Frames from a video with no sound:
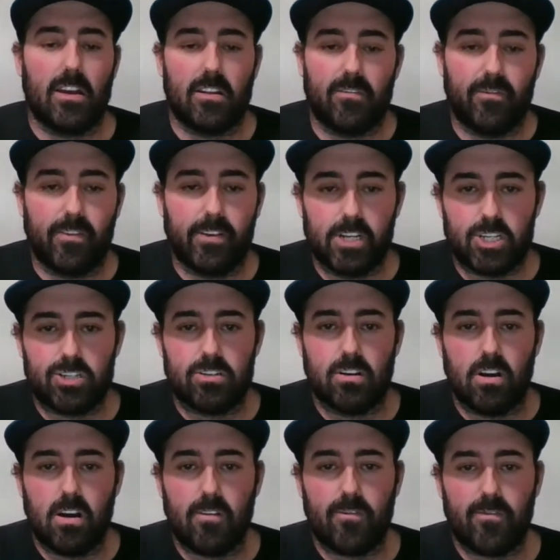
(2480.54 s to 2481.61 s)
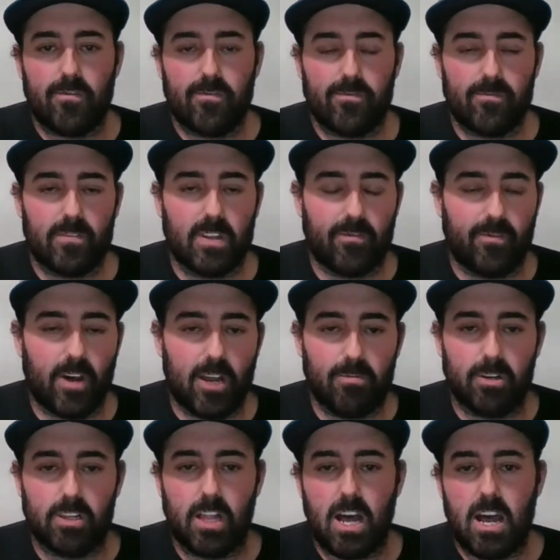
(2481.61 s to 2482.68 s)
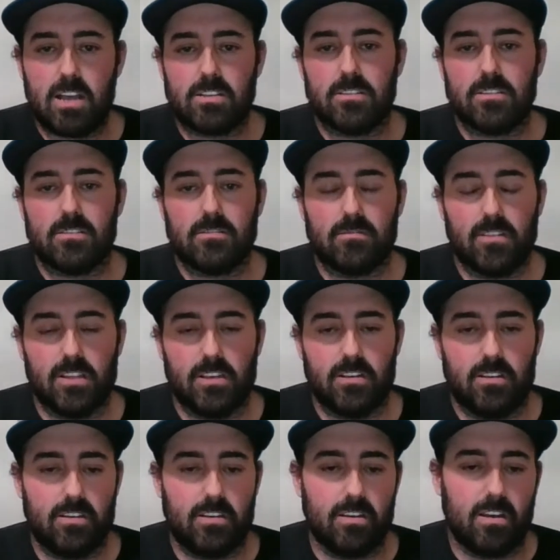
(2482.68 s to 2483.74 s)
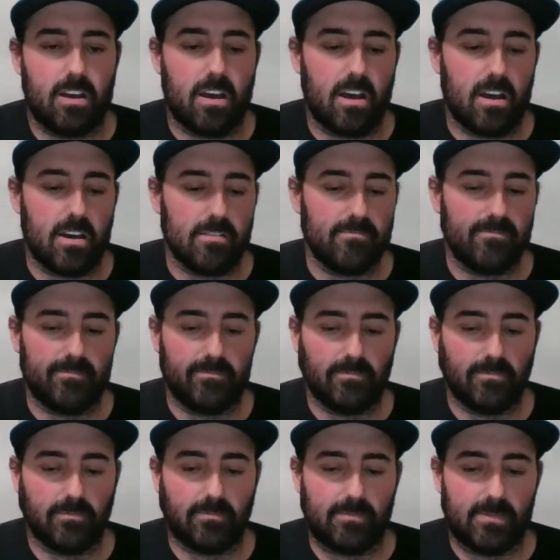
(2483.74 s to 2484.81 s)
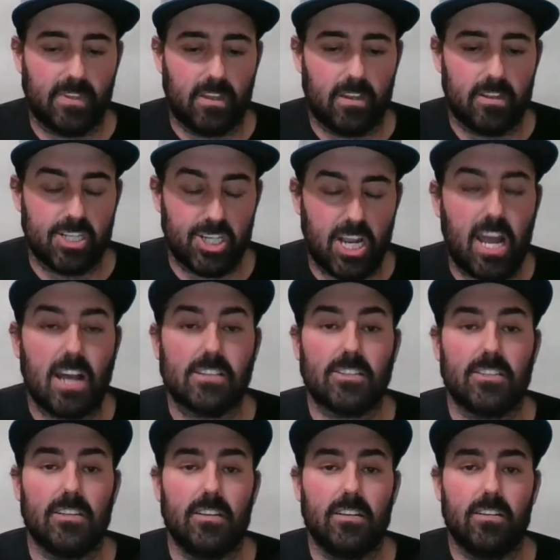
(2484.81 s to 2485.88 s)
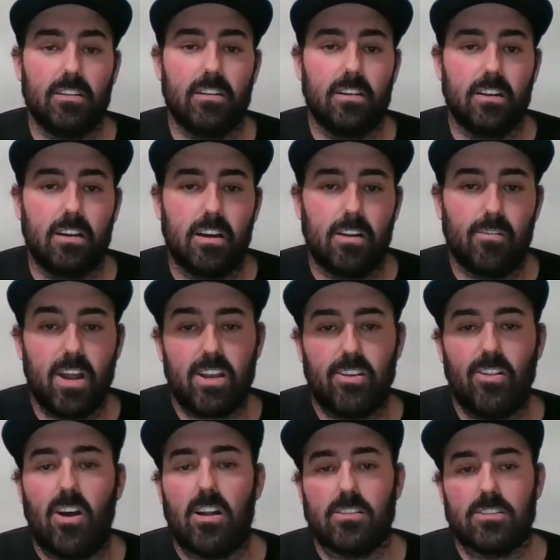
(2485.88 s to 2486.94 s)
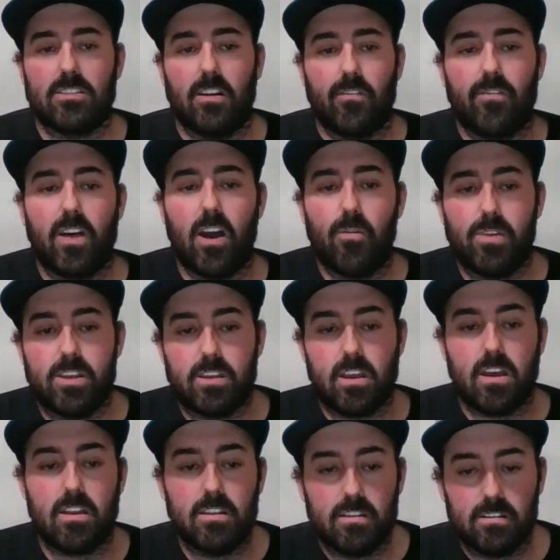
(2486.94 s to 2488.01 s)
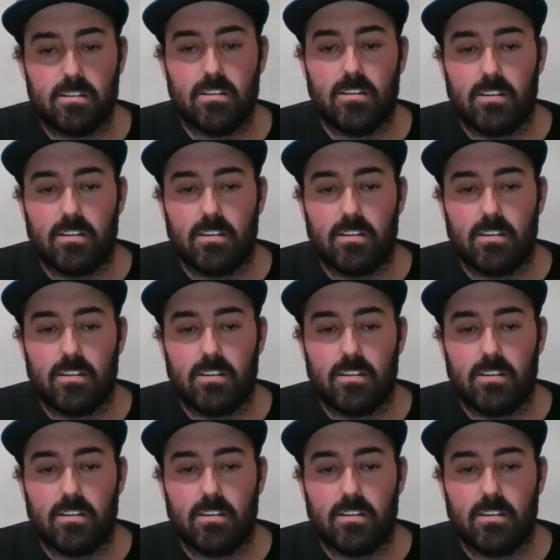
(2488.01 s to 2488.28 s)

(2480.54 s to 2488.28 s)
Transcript: and finished off the fiberglass, the chassis. I wrecked a lot of stuff that weekend.